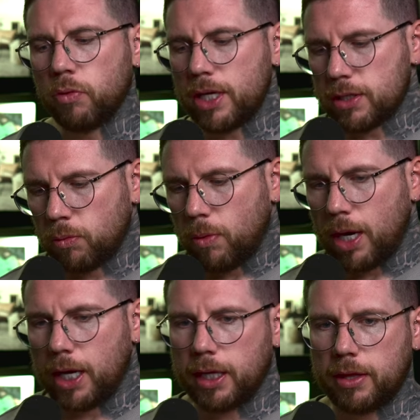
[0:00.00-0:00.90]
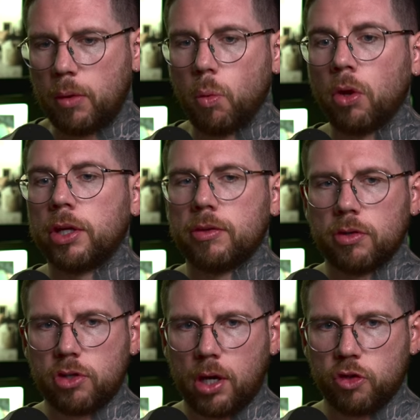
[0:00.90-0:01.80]
reason why they want you to
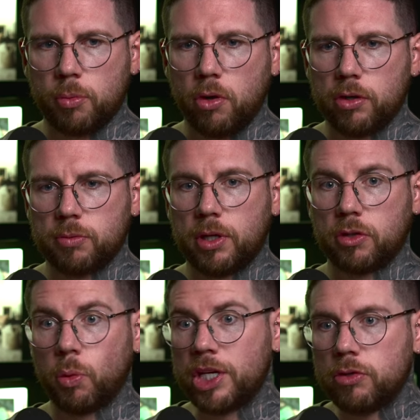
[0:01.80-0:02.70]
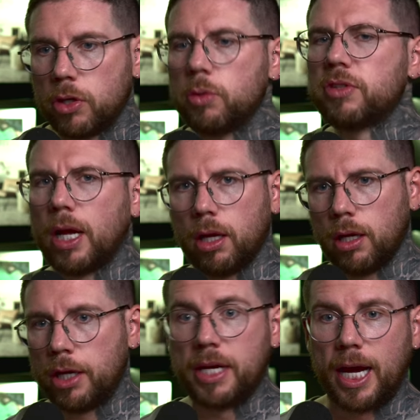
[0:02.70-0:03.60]
charge more is because when you do sell
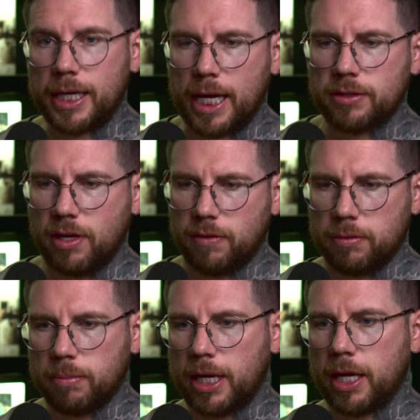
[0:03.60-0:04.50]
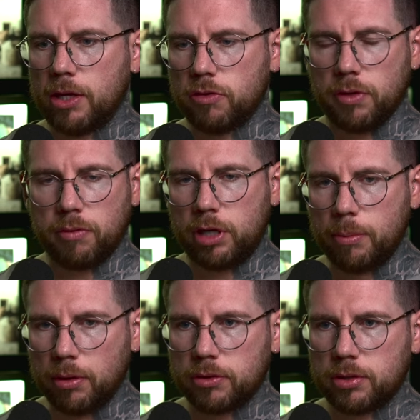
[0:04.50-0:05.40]
a 997 package for 3
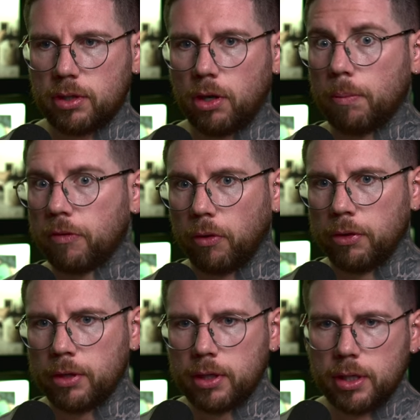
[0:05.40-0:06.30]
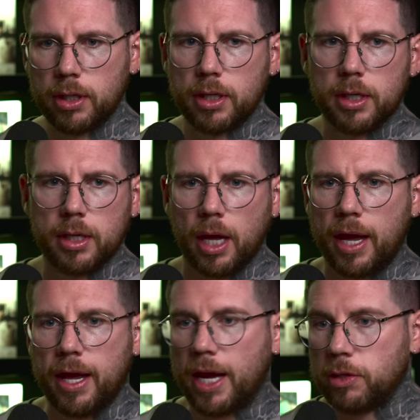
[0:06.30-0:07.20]
months upfront,
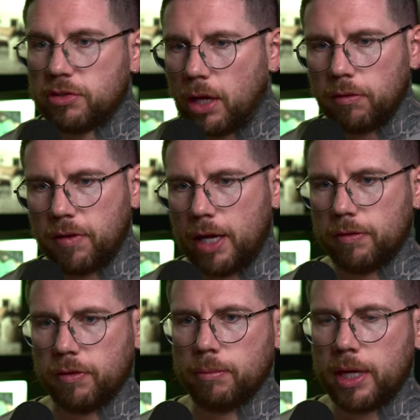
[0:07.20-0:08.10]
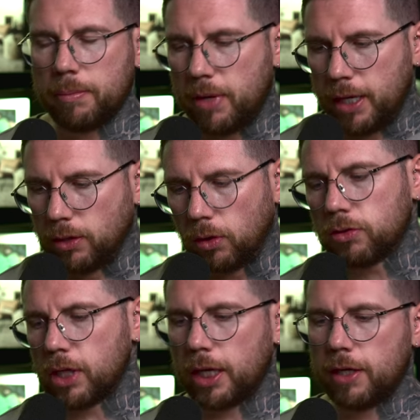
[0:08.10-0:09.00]
and you sell five of them, it
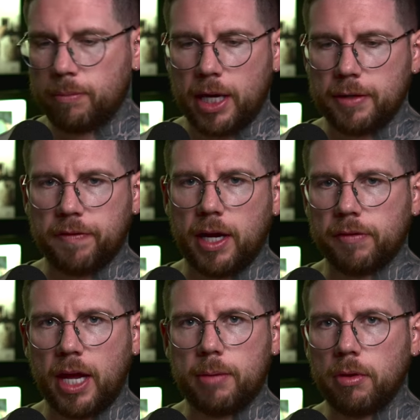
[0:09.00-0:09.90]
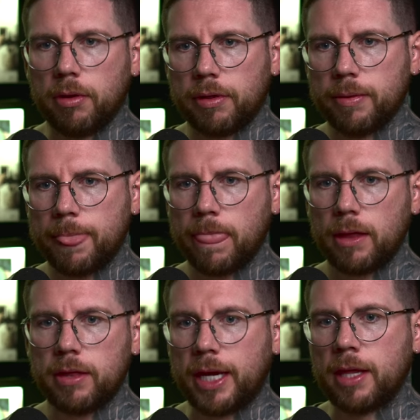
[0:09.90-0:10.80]
looks like you've made a 5k month.
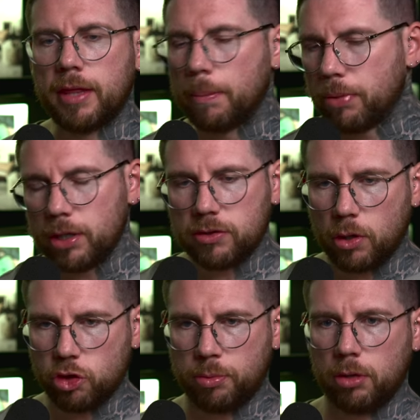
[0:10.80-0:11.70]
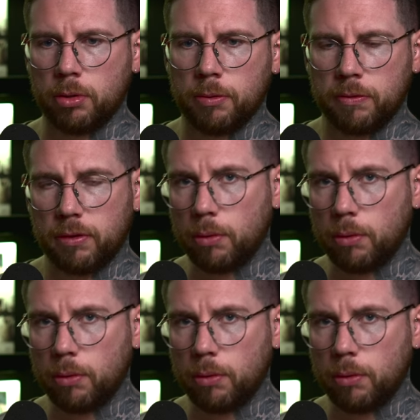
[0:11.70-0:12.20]
They can then put your social proof